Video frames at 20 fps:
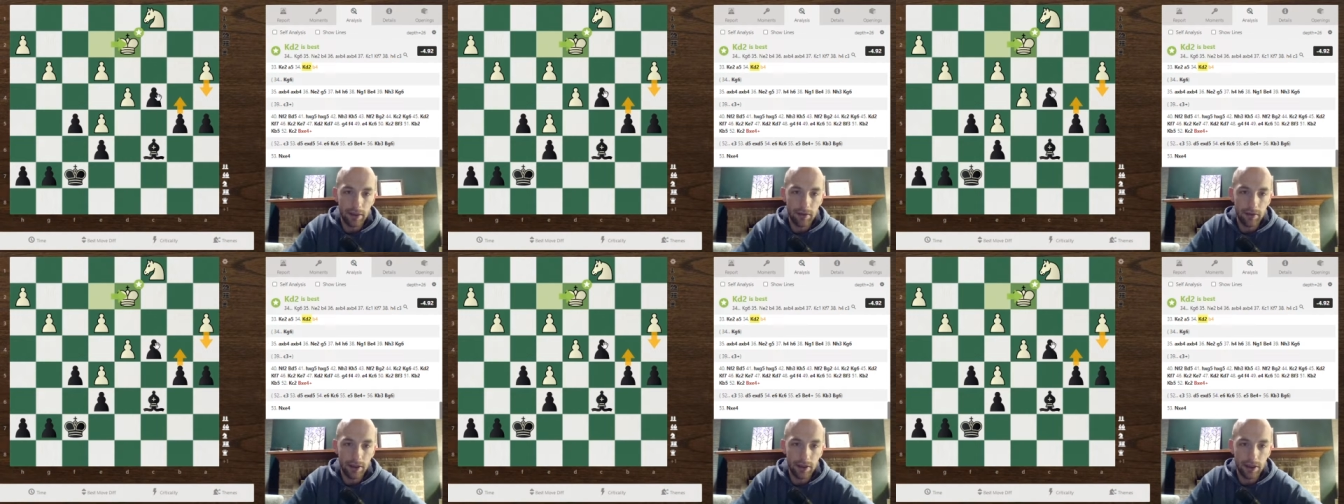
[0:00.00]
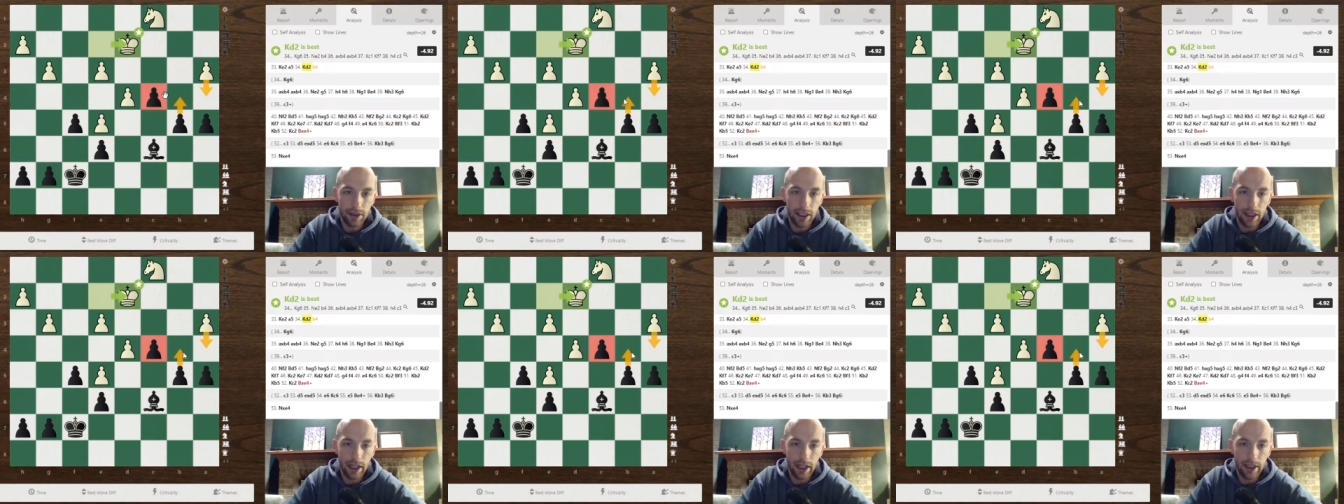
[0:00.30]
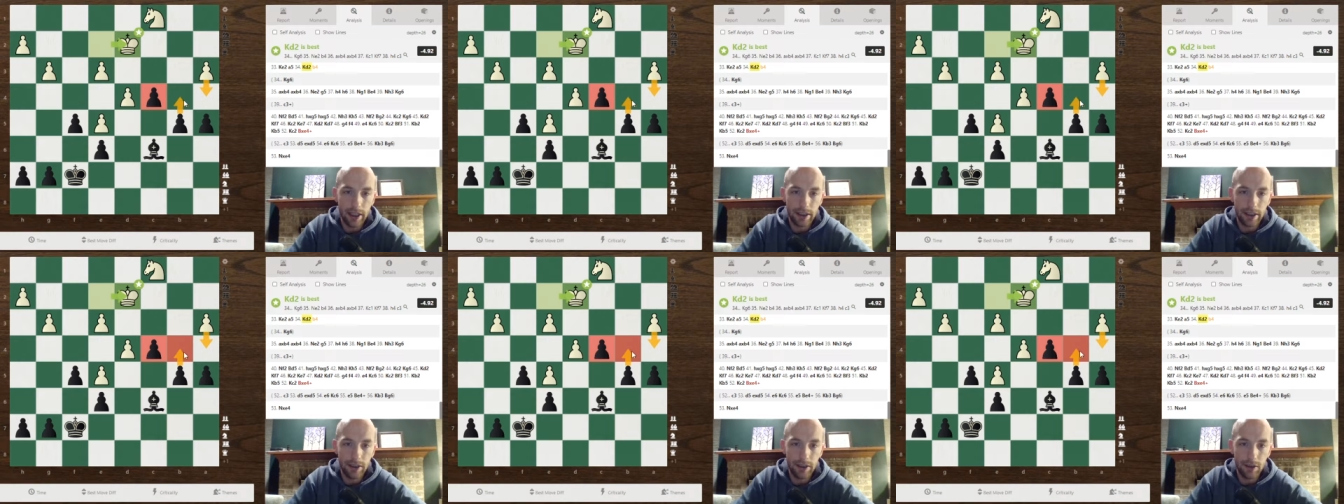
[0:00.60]
Is I had
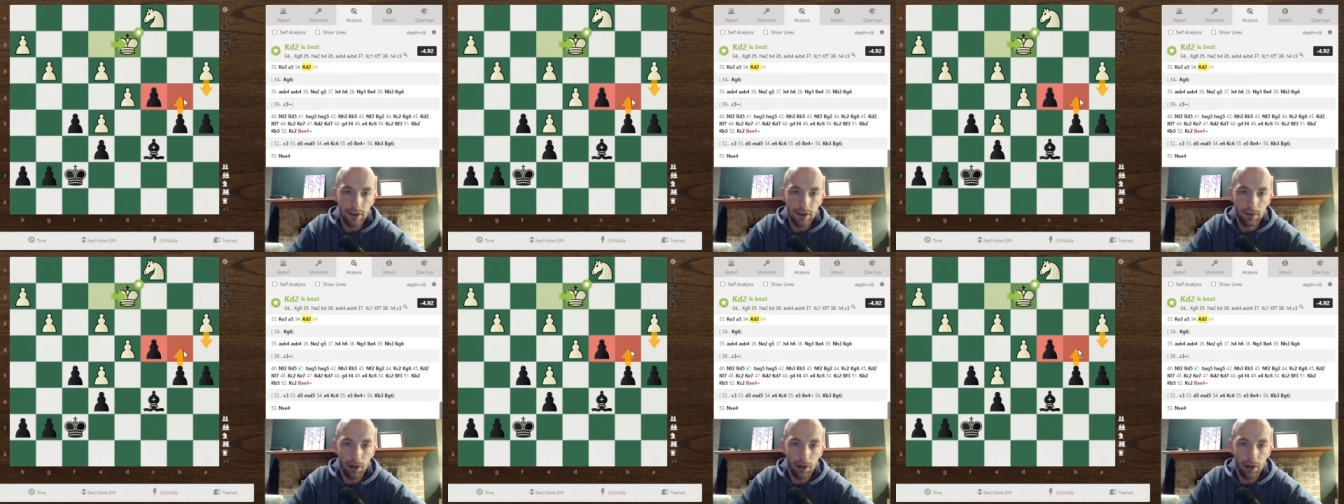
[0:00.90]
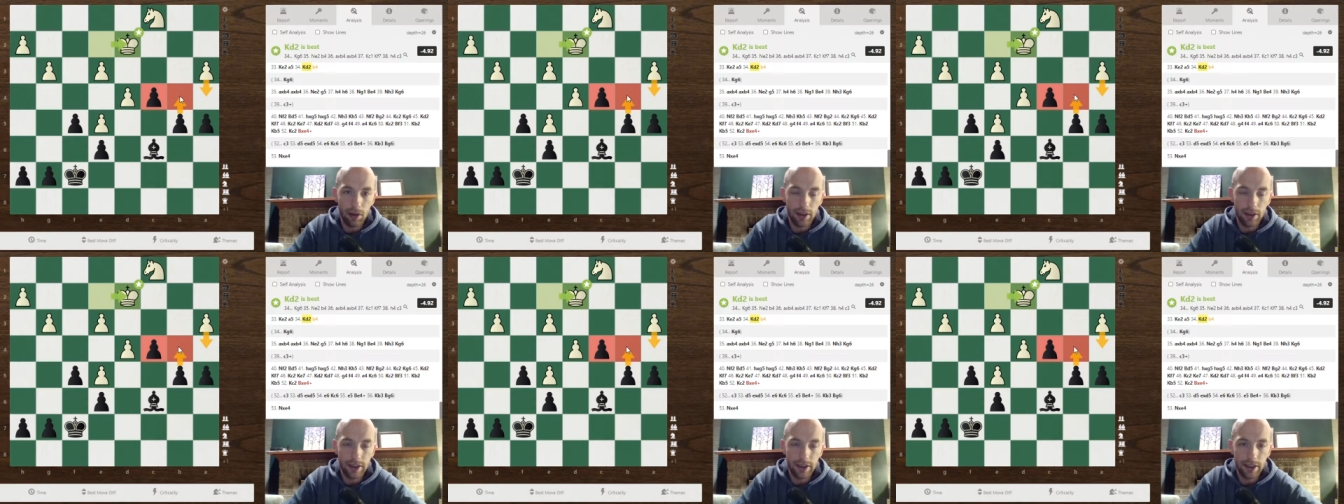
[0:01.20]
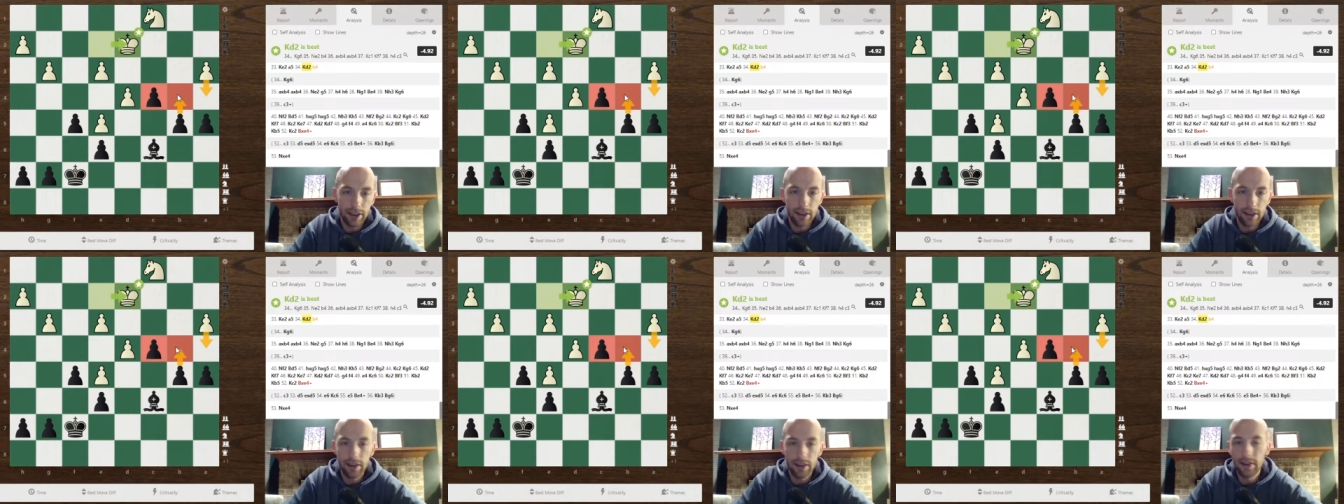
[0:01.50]
these two pawns
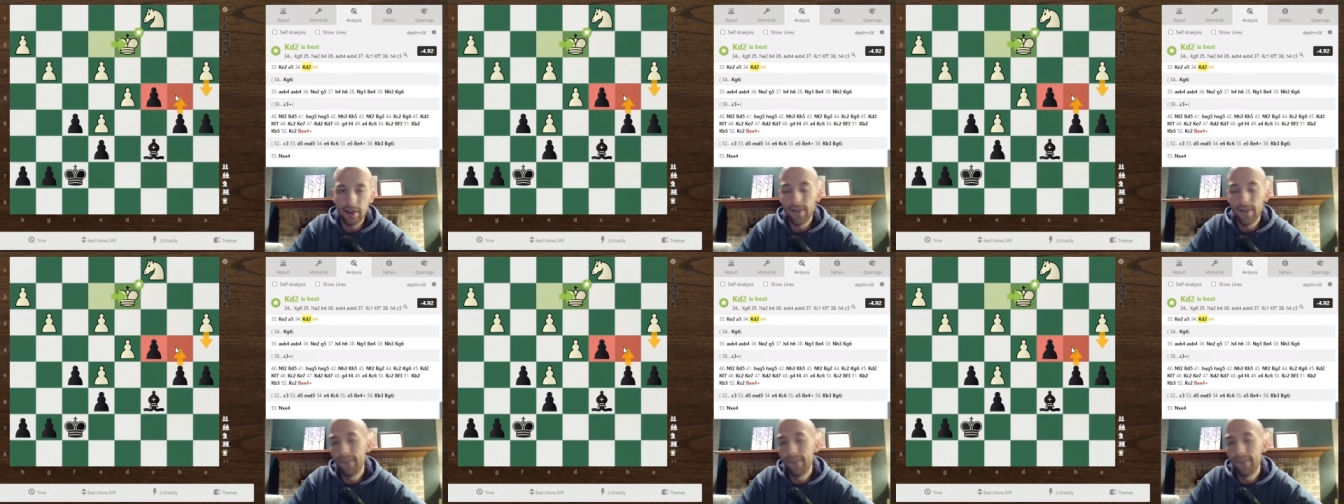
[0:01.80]
here,